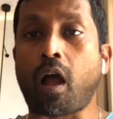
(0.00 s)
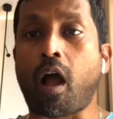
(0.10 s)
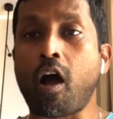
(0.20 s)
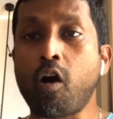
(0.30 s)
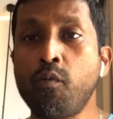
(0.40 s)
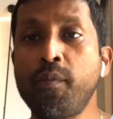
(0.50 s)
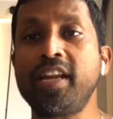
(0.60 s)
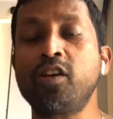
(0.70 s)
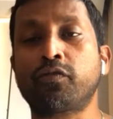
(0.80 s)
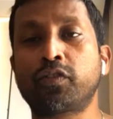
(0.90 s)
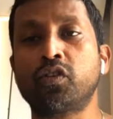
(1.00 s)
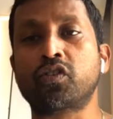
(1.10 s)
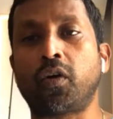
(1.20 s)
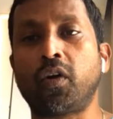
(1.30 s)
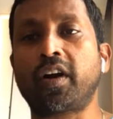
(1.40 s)
how many of
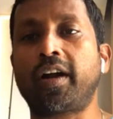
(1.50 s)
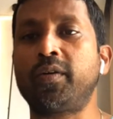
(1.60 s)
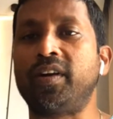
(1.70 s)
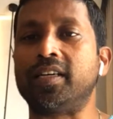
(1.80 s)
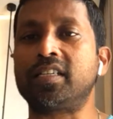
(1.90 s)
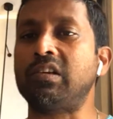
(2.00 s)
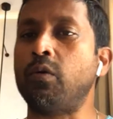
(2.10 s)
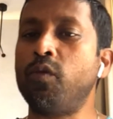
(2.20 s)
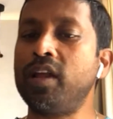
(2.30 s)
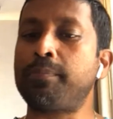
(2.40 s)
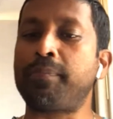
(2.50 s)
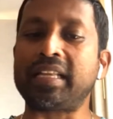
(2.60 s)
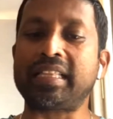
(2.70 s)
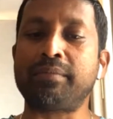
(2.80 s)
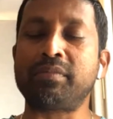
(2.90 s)
those all rounders will
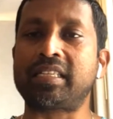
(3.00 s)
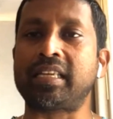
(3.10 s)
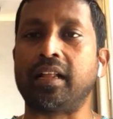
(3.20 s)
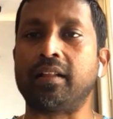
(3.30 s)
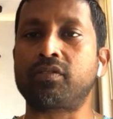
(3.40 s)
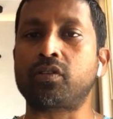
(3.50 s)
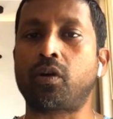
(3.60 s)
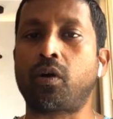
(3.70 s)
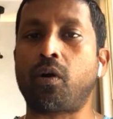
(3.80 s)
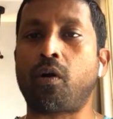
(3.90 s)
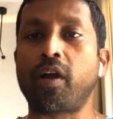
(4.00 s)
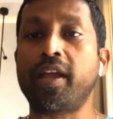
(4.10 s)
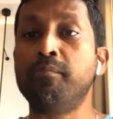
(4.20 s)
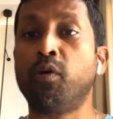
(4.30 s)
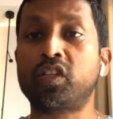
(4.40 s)
pick themselves
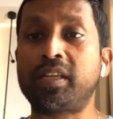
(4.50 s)
in both